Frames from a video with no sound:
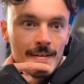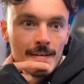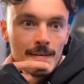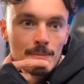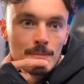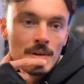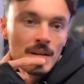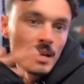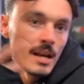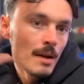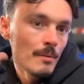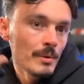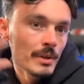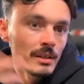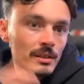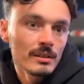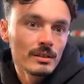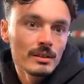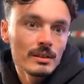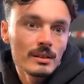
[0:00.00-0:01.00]
But yeah, we
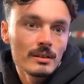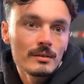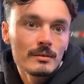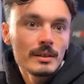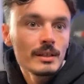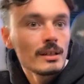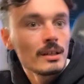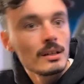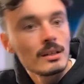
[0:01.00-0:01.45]
could do it.